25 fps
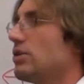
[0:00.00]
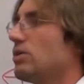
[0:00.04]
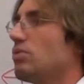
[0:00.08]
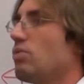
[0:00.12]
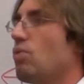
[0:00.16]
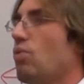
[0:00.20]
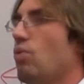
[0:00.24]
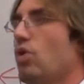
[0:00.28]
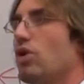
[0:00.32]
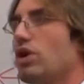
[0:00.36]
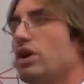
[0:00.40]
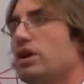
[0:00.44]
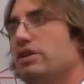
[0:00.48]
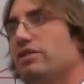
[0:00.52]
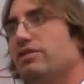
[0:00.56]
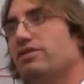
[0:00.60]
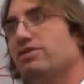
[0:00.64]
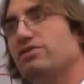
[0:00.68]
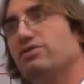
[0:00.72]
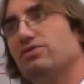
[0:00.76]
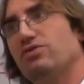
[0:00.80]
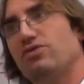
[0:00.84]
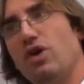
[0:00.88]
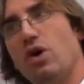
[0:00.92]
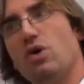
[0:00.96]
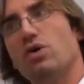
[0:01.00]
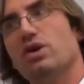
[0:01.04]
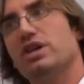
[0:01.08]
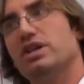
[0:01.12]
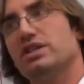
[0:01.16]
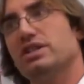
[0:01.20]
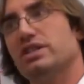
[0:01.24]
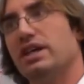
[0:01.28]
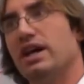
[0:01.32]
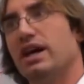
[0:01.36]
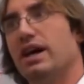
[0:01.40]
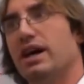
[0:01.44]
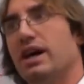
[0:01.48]
we're going to
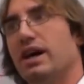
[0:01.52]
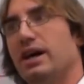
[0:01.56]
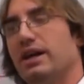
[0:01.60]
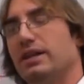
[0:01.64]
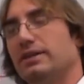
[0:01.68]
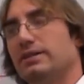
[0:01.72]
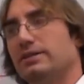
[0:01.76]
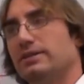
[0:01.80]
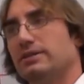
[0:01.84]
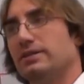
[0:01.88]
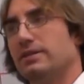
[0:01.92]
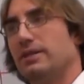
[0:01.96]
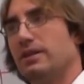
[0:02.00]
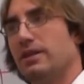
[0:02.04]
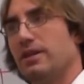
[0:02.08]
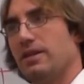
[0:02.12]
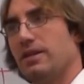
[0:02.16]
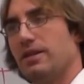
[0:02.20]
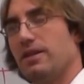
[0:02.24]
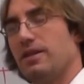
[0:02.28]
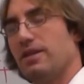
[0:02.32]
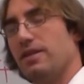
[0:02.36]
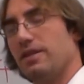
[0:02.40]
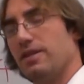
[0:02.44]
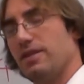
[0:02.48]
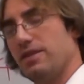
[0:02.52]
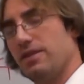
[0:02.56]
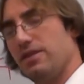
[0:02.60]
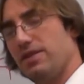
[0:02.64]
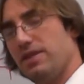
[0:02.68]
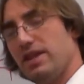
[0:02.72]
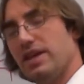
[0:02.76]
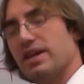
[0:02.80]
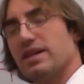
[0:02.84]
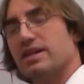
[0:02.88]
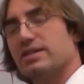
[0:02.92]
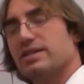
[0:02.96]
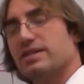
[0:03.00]
focus on
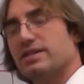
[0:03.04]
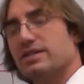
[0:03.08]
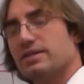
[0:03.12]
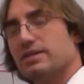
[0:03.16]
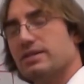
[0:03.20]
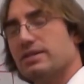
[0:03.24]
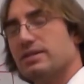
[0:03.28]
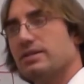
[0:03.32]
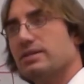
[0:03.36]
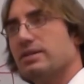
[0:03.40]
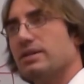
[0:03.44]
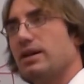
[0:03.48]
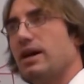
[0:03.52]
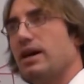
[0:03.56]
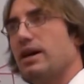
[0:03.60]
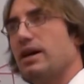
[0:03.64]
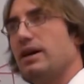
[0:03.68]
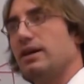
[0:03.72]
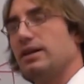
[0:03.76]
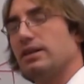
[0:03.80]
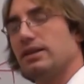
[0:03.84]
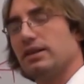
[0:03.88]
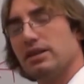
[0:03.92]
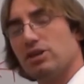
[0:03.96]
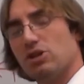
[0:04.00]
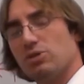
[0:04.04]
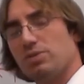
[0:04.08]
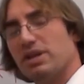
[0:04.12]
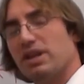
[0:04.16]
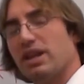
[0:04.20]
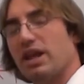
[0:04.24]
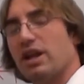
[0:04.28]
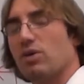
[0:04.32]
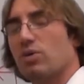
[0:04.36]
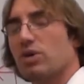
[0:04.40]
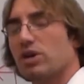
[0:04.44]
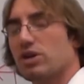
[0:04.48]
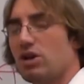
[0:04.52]
this a little bit
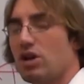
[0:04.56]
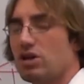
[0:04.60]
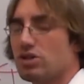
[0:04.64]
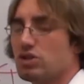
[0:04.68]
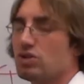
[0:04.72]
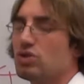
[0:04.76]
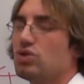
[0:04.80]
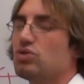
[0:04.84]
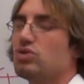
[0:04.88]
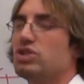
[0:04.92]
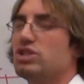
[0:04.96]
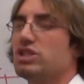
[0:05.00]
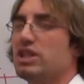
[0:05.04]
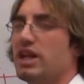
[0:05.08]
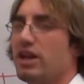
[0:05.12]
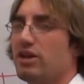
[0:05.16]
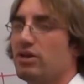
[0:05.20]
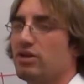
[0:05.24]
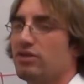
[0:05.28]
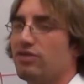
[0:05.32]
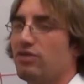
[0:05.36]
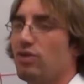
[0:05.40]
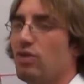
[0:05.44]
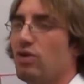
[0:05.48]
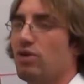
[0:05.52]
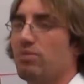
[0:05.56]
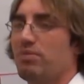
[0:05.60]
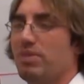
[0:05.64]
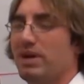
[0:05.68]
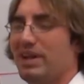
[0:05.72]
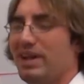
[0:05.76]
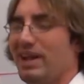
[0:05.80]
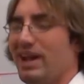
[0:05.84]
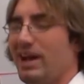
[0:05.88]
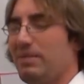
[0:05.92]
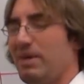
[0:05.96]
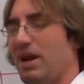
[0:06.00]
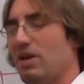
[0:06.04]
later. We're going to also do standard form,
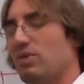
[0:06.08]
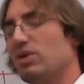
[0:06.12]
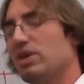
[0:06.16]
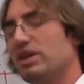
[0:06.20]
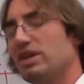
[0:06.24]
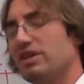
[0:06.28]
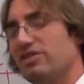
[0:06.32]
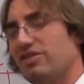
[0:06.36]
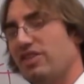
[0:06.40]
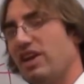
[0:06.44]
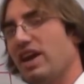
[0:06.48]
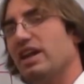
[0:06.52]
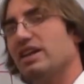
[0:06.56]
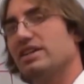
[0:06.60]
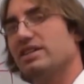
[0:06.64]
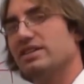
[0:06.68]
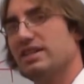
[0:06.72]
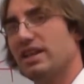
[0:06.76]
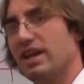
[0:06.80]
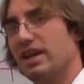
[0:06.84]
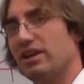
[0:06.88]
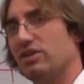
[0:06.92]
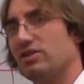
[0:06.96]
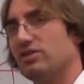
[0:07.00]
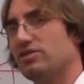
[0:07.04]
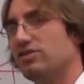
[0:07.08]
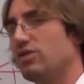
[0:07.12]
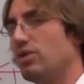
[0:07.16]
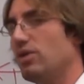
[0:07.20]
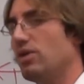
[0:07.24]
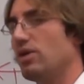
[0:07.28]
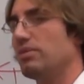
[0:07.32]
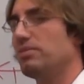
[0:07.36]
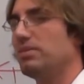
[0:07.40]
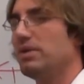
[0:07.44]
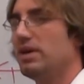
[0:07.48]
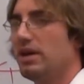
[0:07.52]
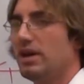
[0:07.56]
but I'm not really a fan of standard
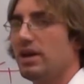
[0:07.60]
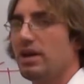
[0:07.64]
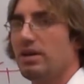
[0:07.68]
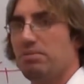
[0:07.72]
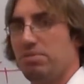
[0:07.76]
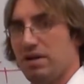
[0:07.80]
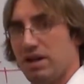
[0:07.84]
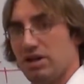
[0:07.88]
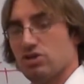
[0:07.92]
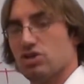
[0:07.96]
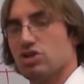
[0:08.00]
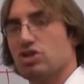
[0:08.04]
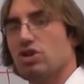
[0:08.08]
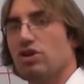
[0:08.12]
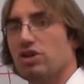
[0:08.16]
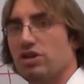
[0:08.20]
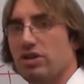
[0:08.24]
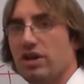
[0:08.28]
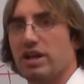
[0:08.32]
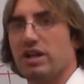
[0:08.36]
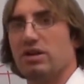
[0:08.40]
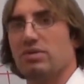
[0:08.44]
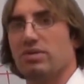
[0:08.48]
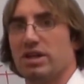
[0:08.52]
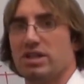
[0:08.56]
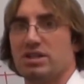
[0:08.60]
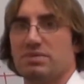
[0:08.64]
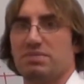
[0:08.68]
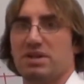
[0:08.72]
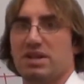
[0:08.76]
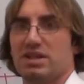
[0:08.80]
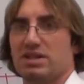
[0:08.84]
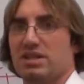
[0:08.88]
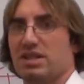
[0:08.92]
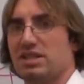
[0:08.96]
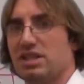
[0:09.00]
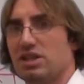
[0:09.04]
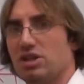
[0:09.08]
form. But I'll show you anyways
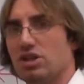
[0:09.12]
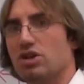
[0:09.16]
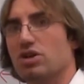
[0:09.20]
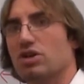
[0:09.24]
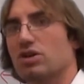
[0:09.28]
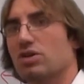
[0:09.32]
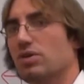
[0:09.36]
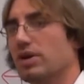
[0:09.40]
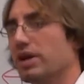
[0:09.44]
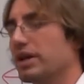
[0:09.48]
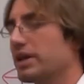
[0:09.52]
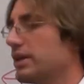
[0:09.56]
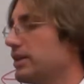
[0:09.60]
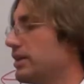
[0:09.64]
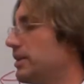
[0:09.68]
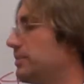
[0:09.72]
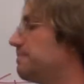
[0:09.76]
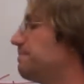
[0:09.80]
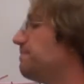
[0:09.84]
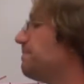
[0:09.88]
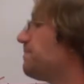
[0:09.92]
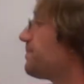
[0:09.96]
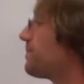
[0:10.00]
because it's in your curriculum,